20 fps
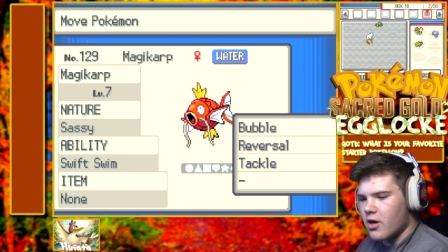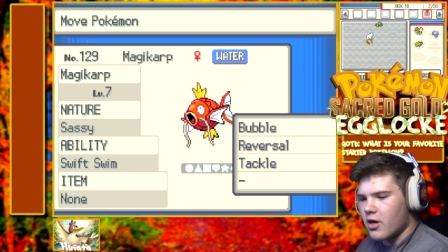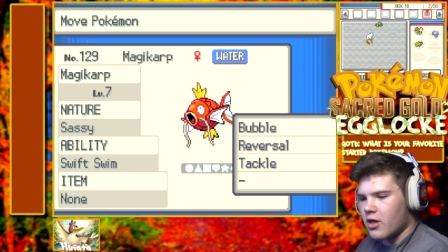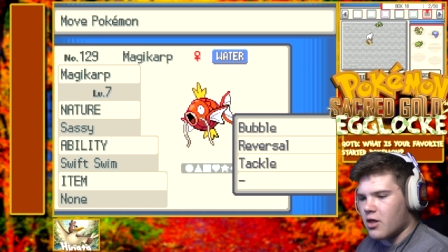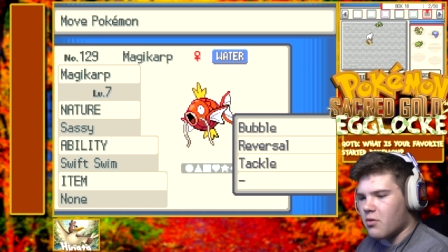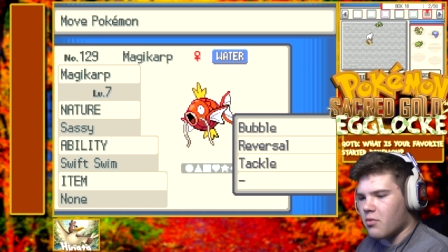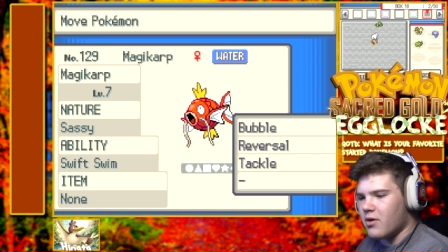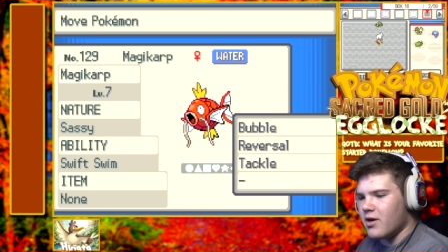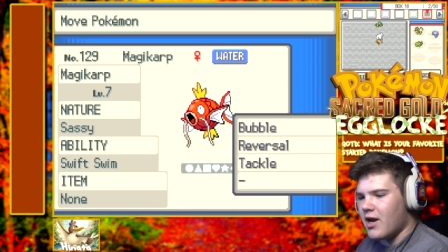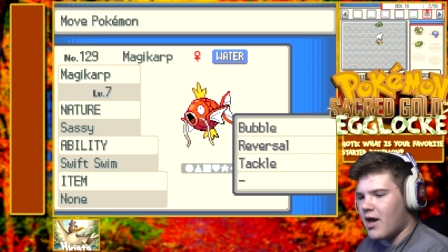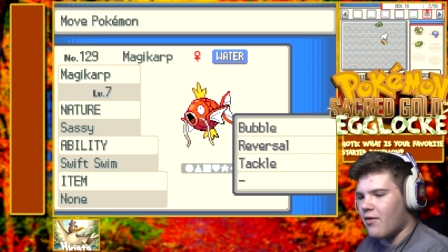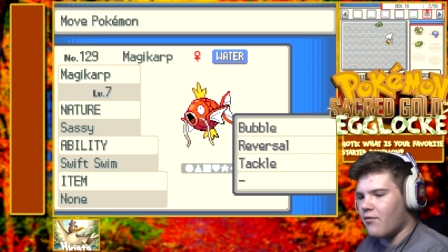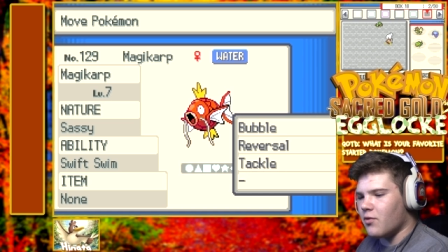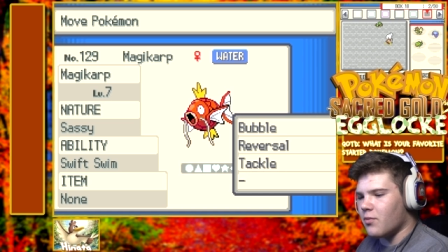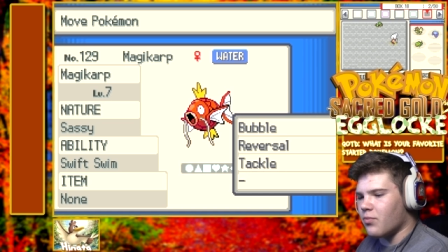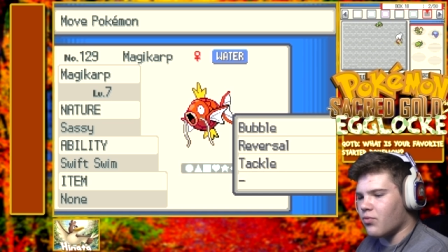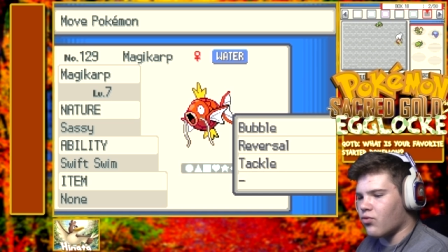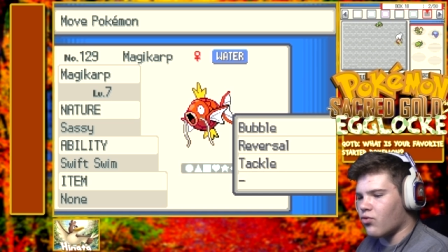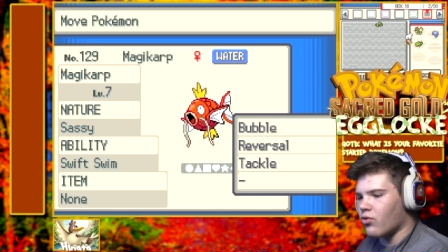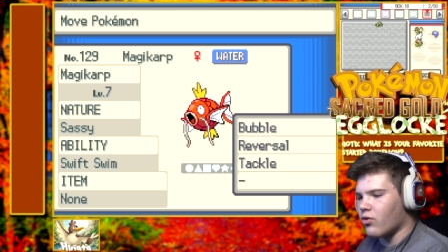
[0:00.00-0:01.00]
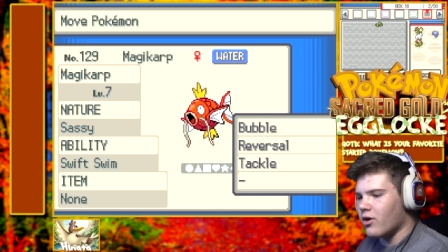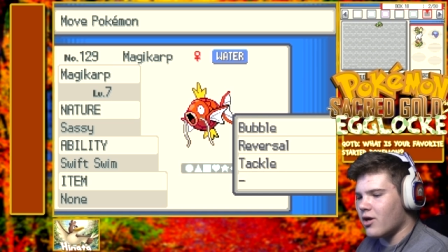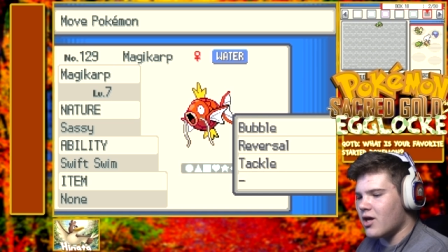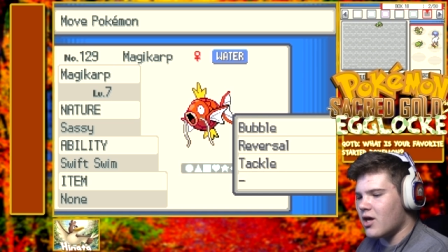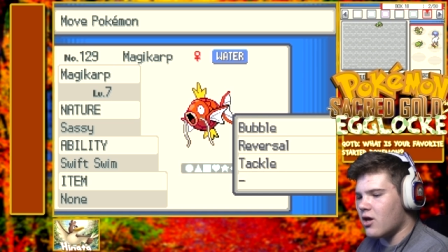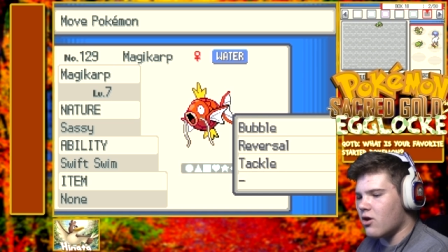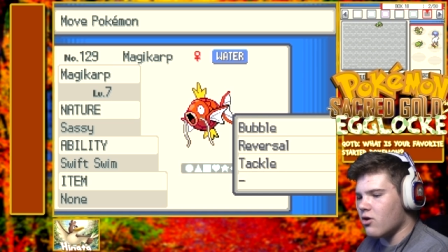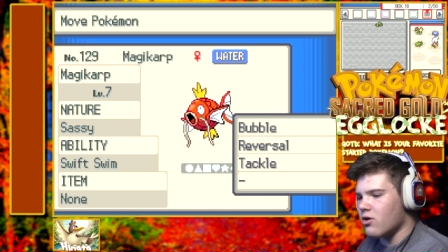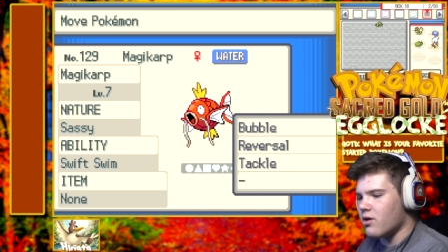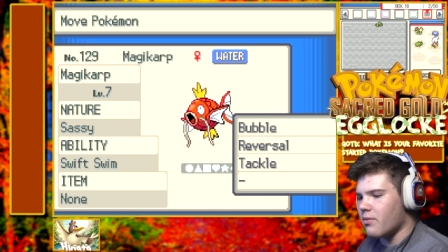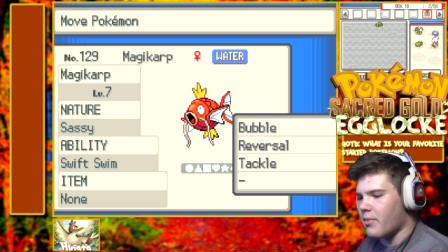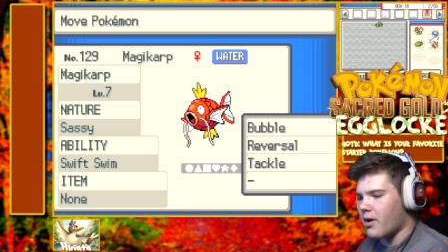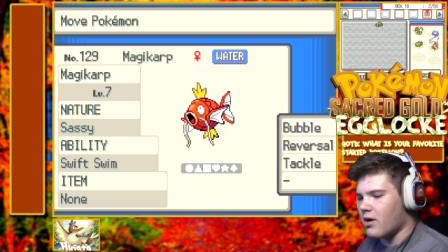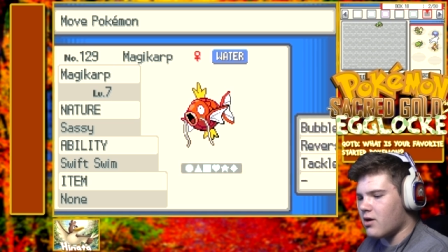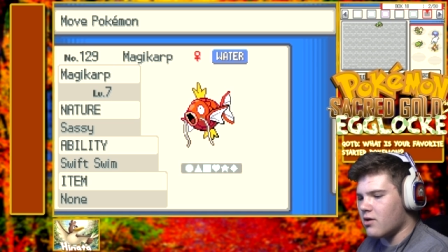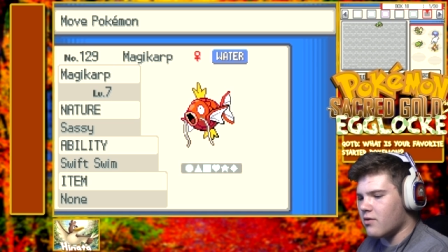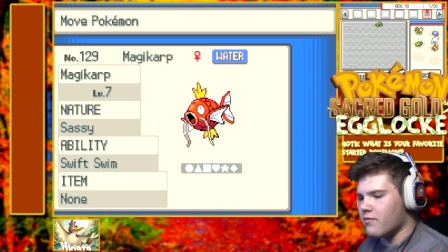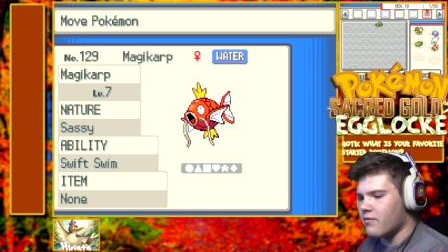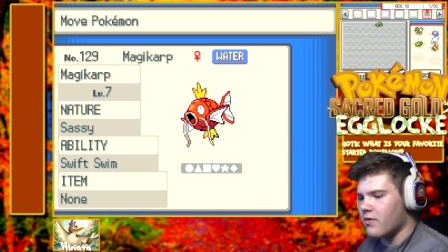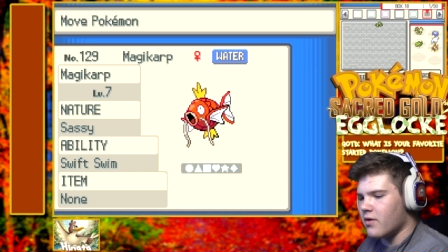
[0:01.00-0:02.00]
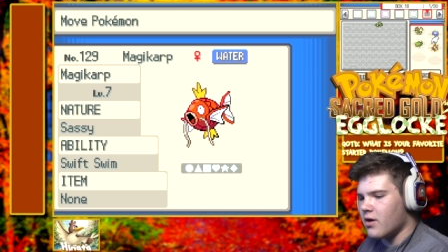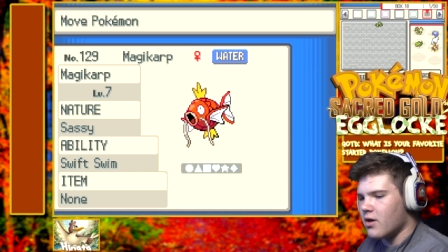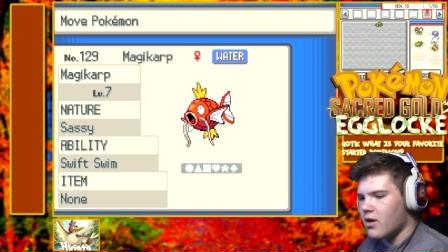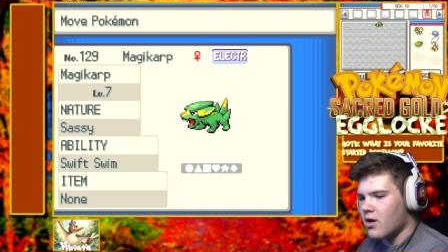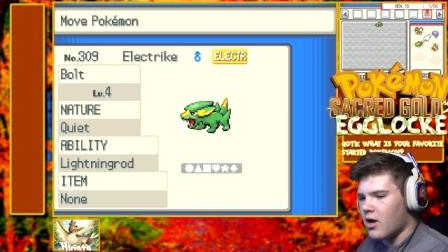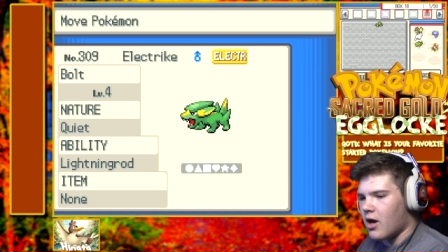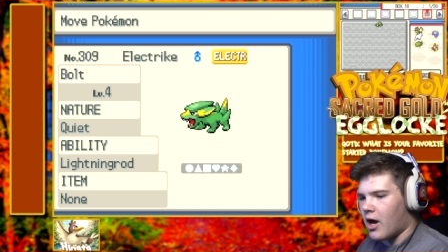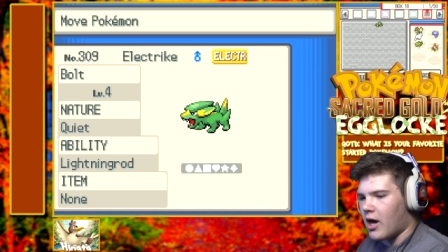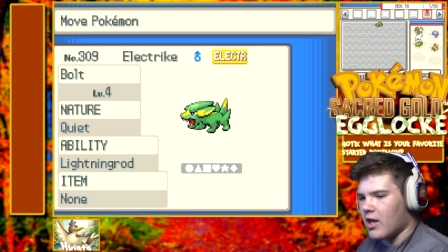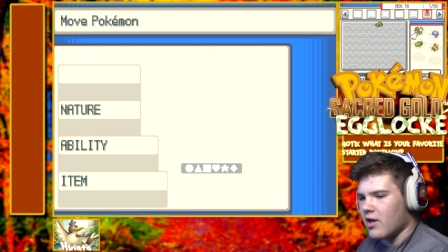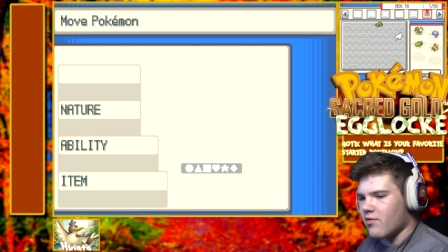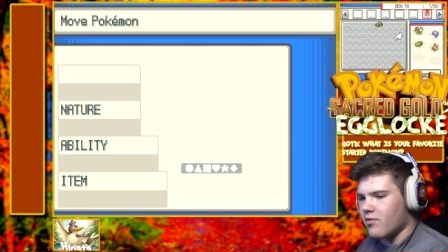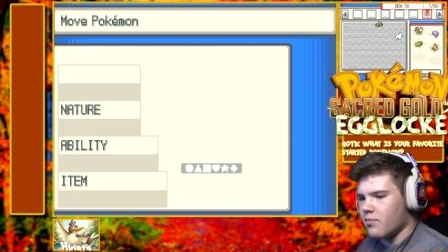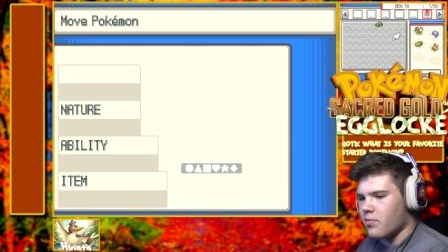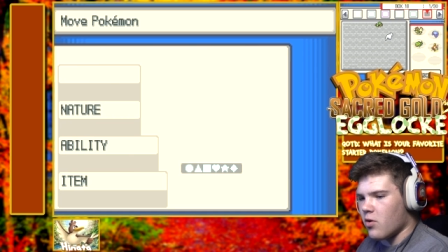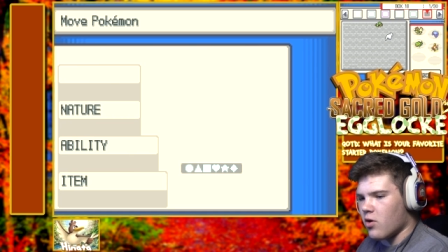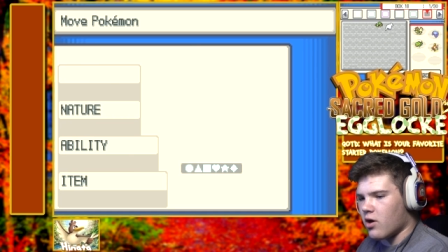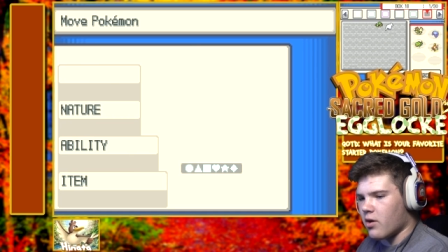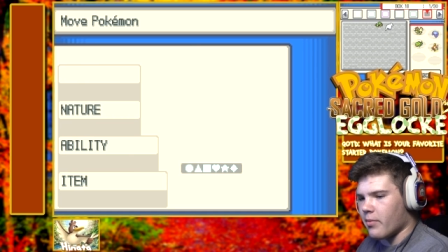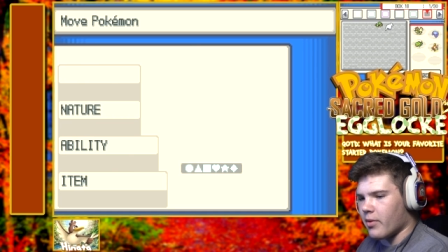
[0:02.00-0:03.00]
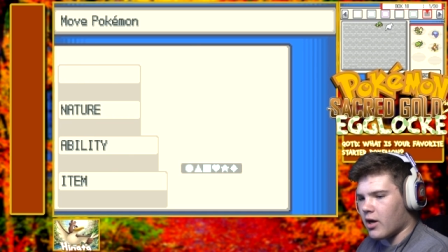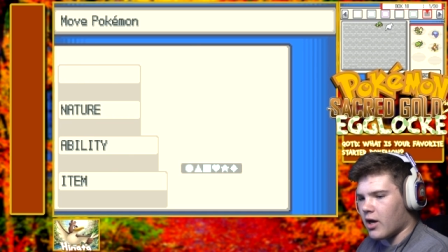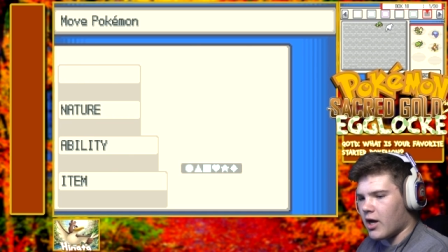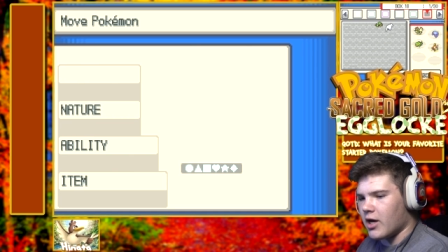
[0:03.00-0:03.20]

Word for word: So we're going to have a pretty good amount of high-level Pokemon.